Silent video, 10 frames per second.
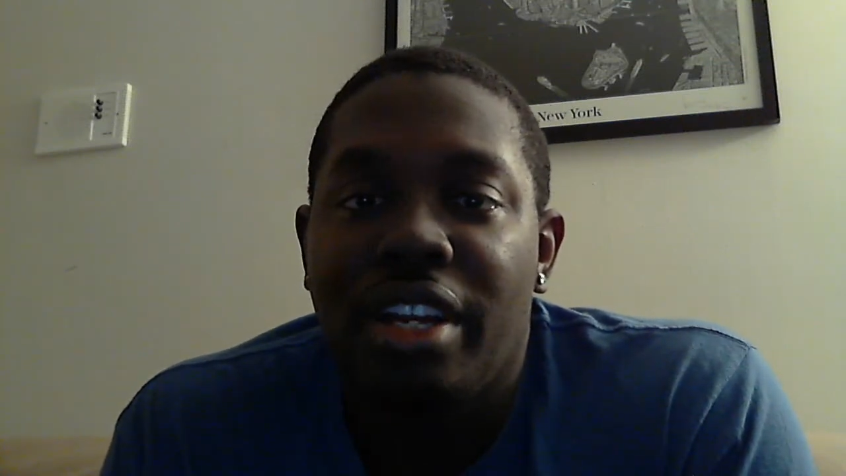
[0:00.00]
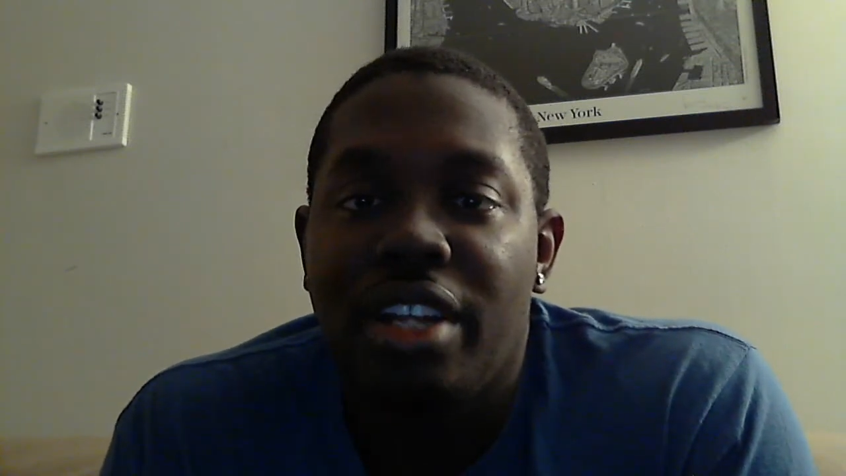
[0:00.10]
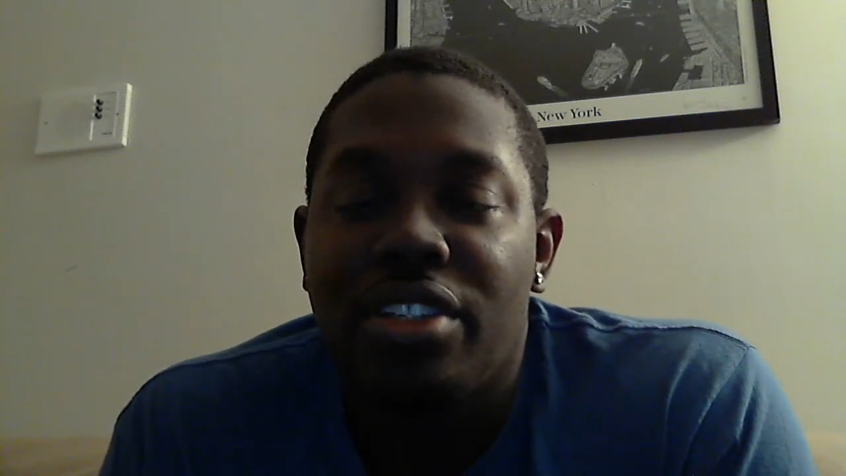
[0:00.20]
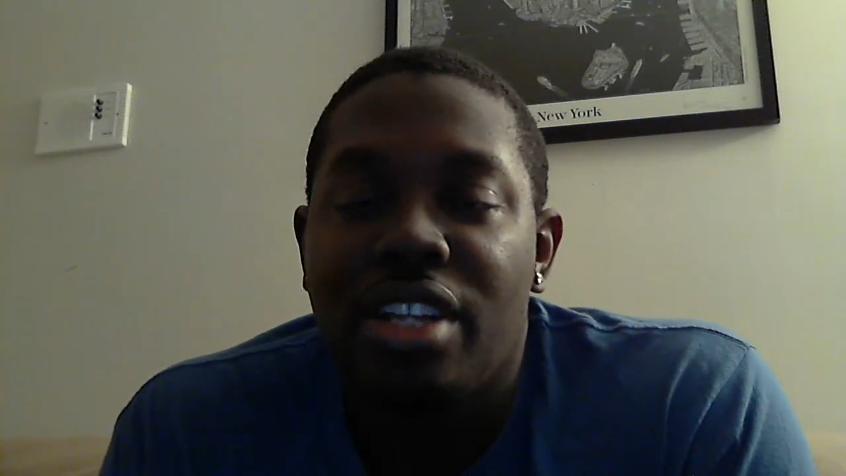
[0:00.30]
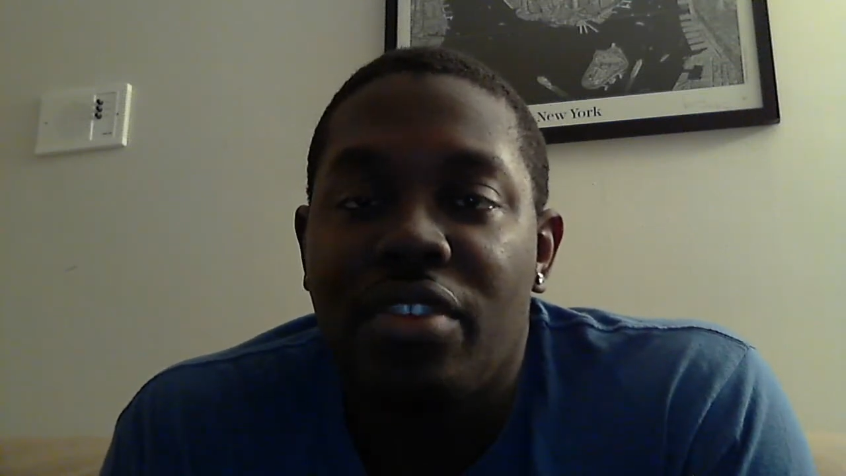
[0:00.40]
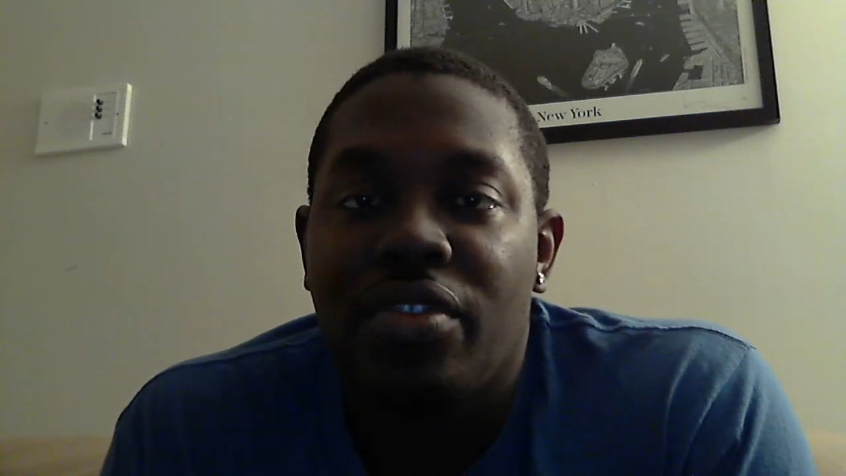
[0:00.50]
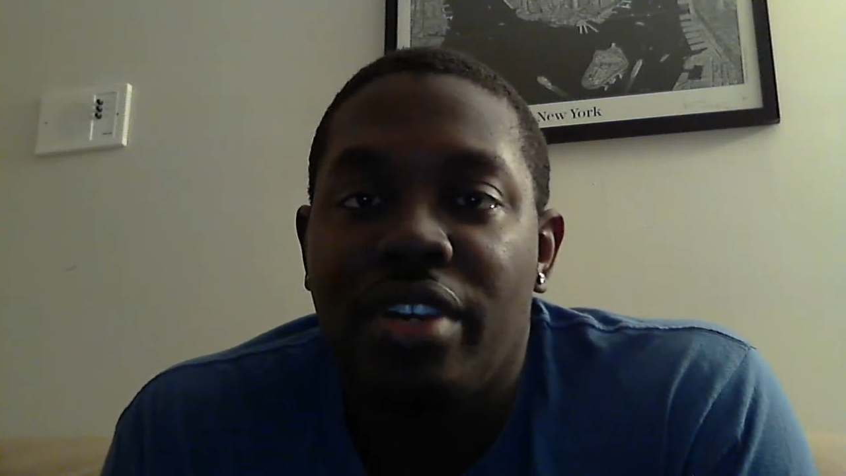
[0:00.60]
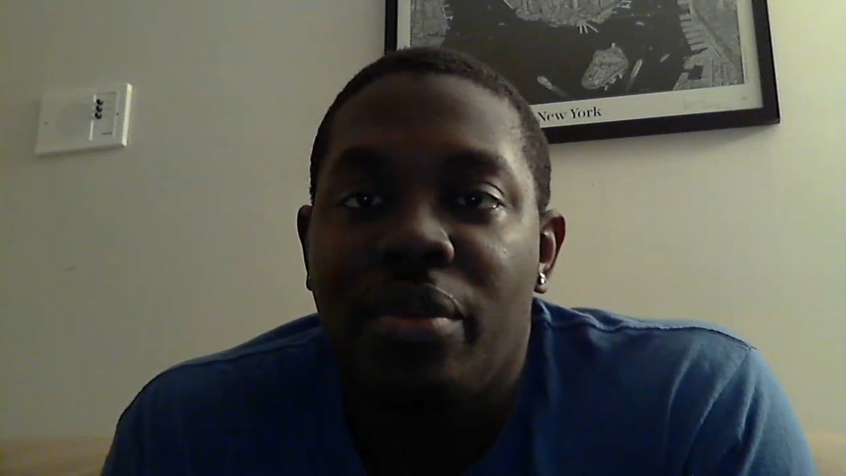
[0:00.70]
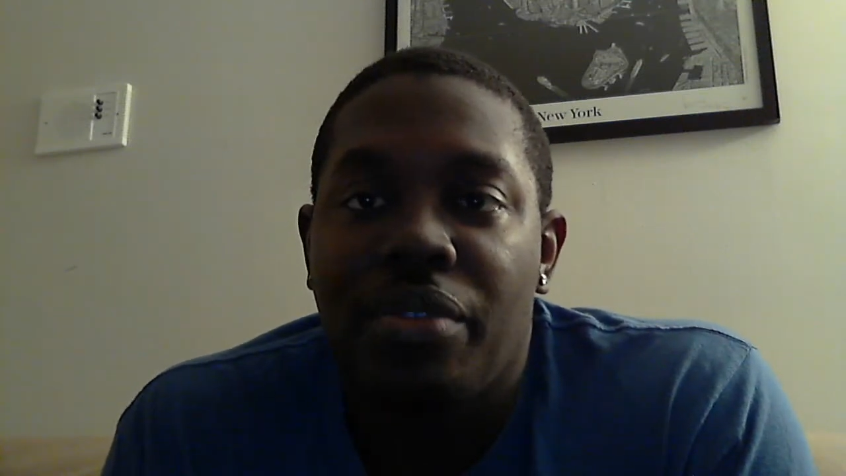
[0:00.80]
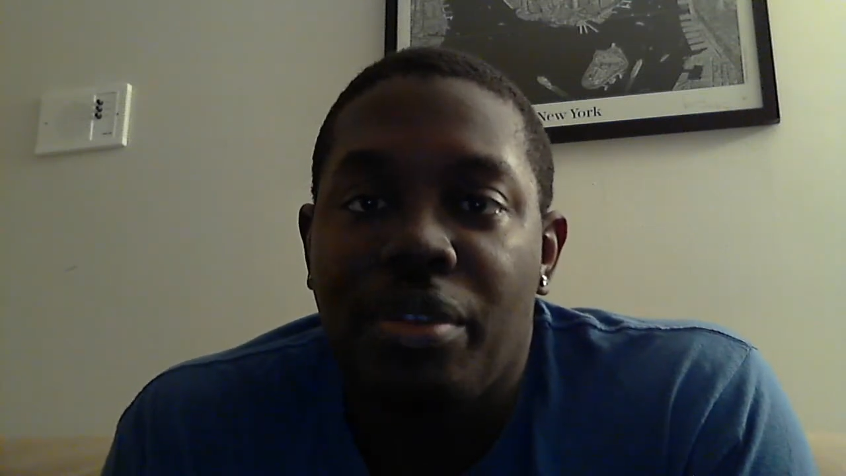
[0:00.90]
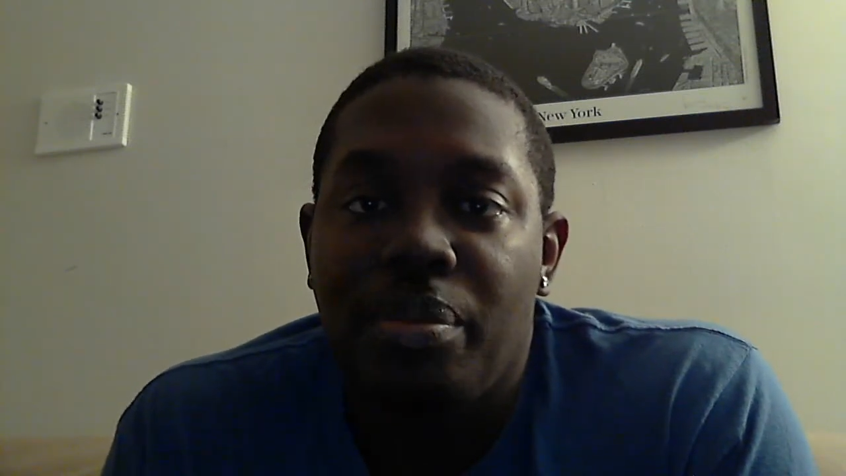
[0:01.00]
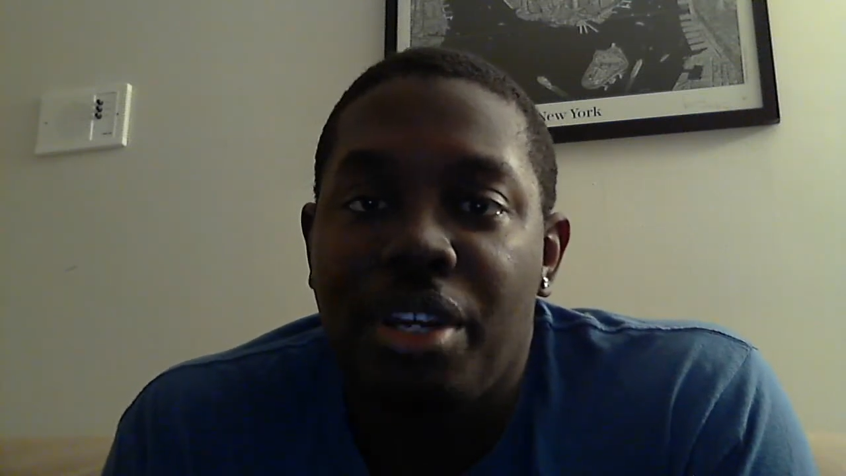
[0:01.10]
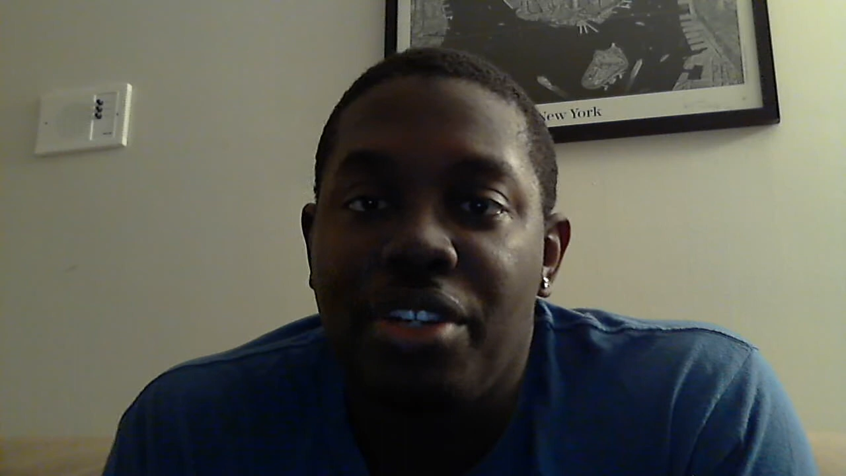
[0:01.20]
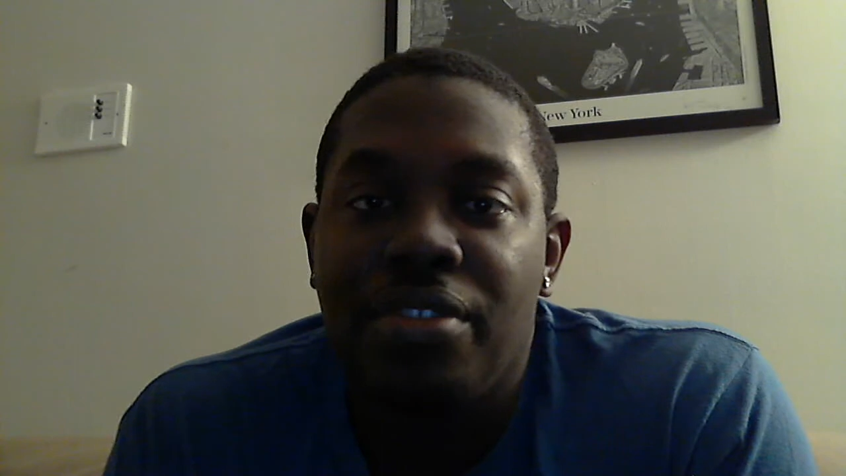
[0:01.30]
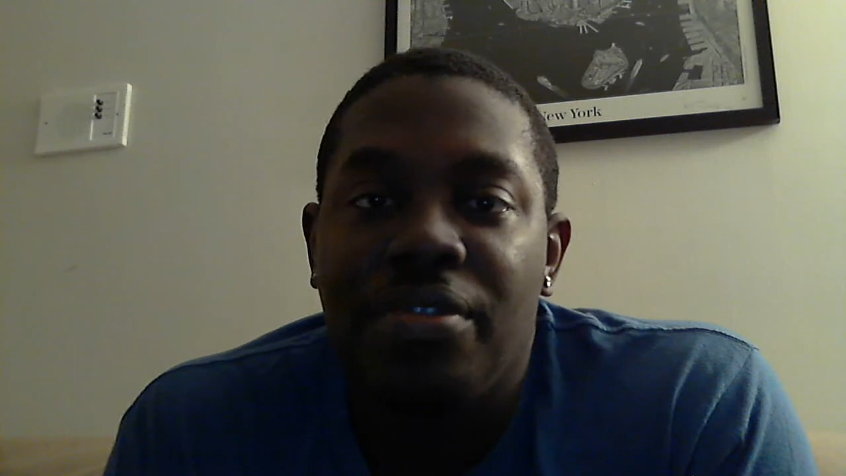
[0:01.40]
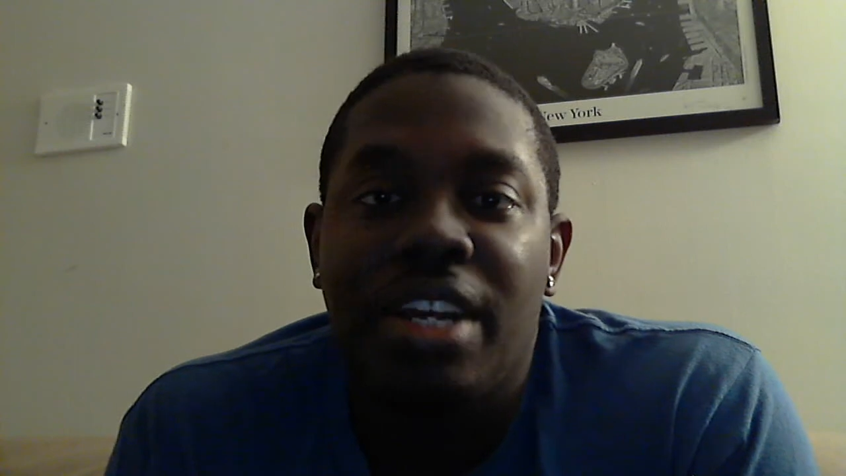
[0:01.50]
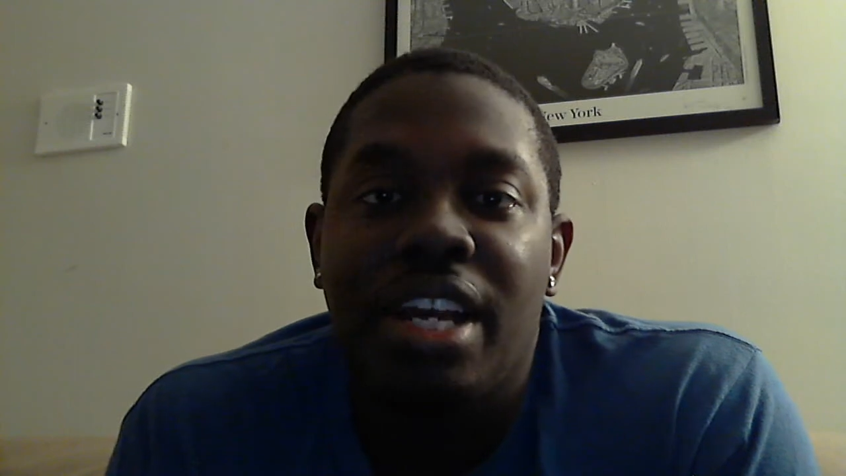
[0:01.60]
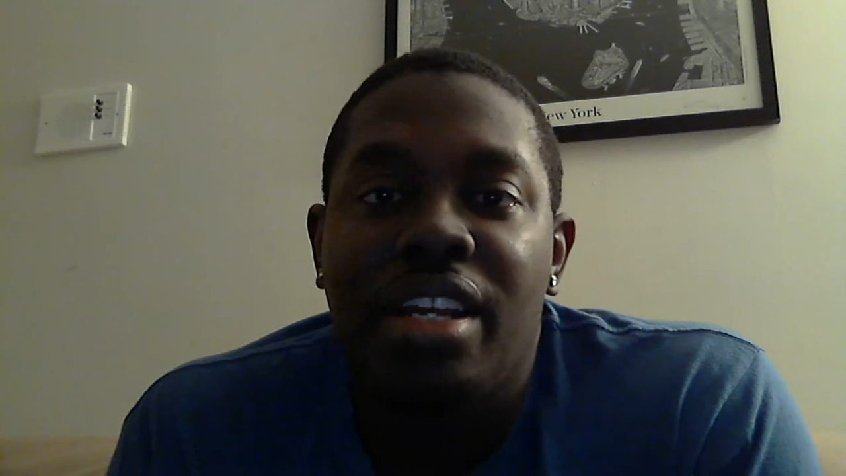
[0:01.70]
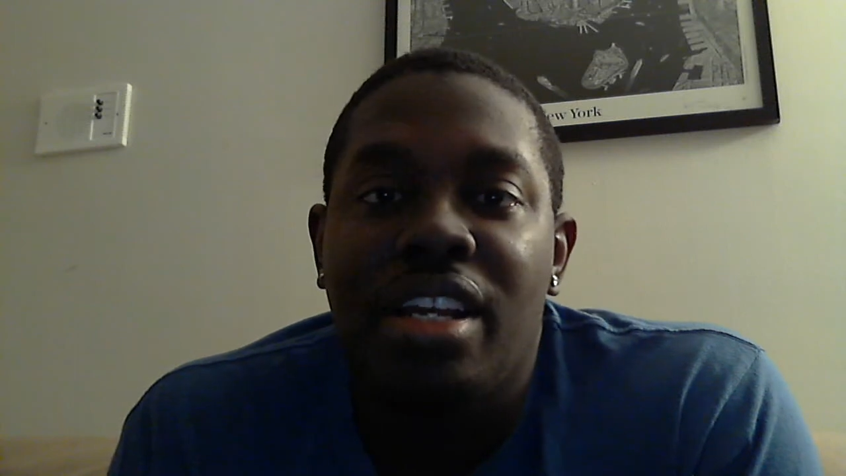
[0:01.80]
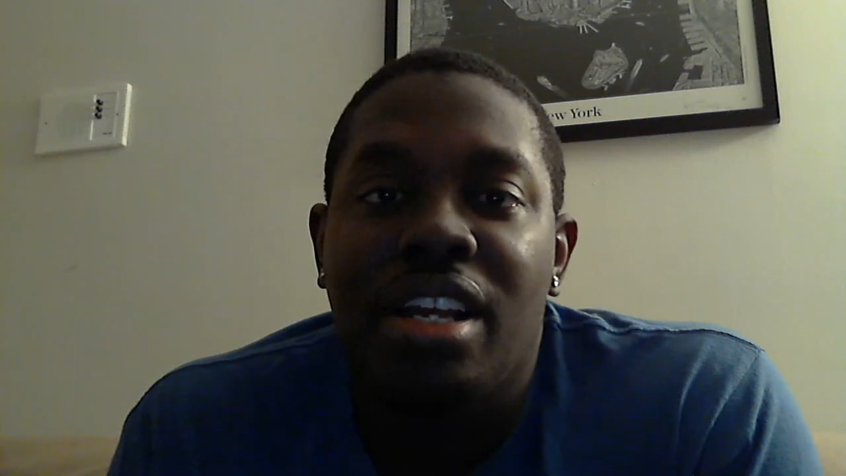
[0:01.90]
enter that ring with the pigeon
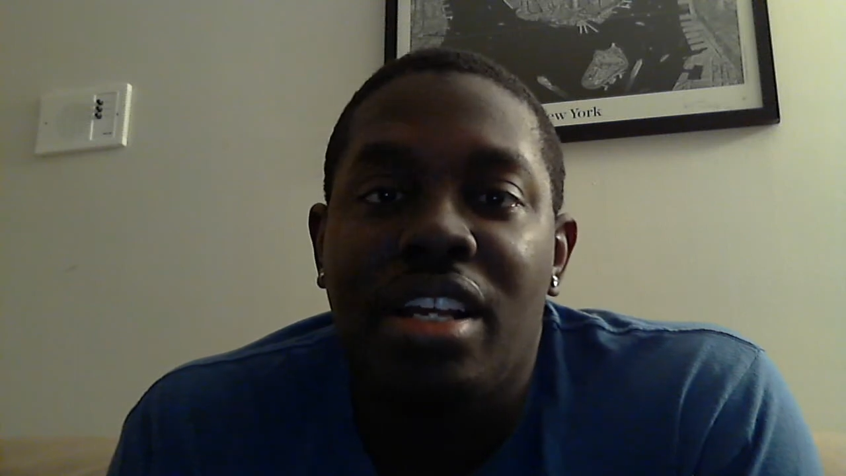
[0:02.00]
fat